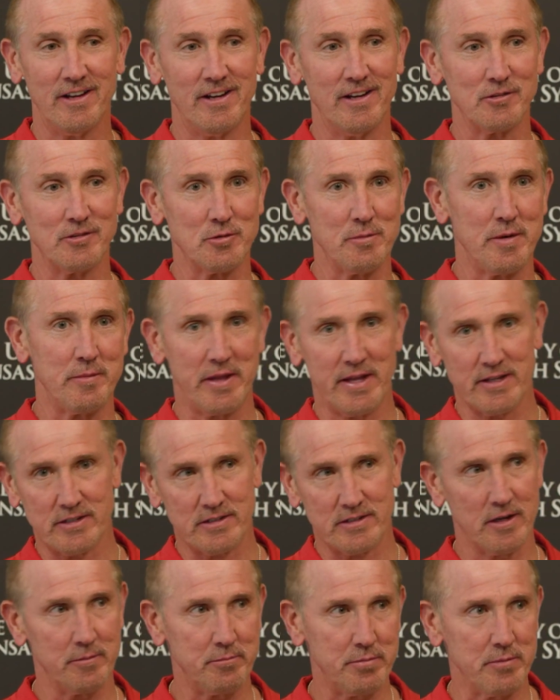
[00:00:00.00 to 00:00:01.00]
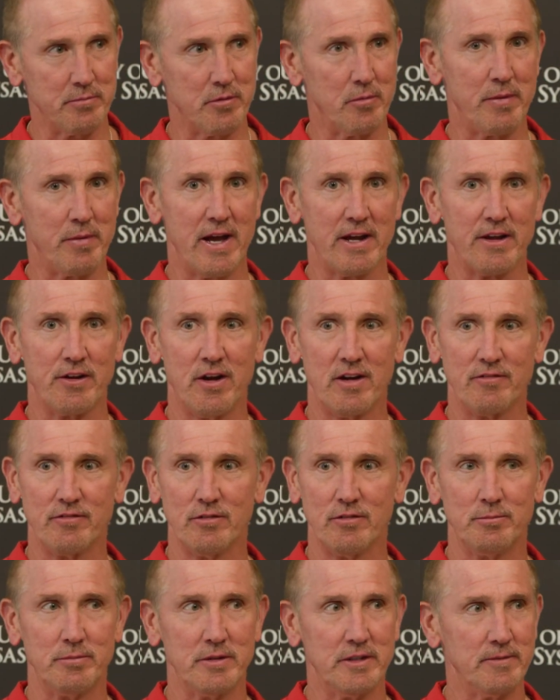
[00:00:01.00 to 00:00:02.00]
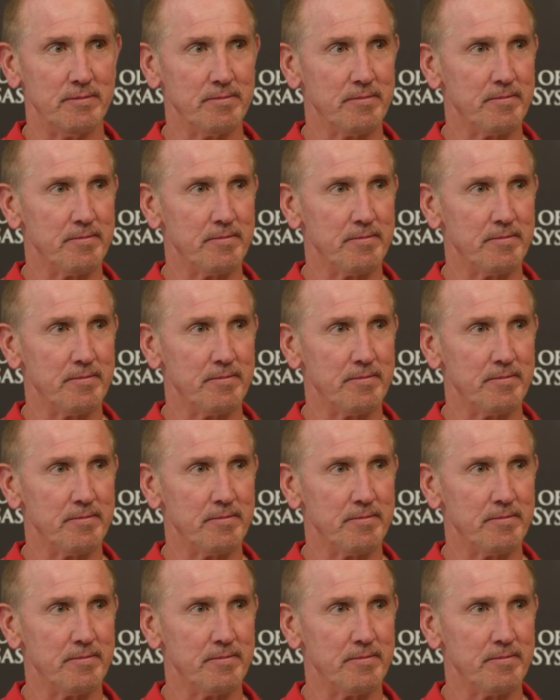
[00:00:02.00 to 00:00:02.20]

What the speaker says: So maybe that's got people backing off a little bit.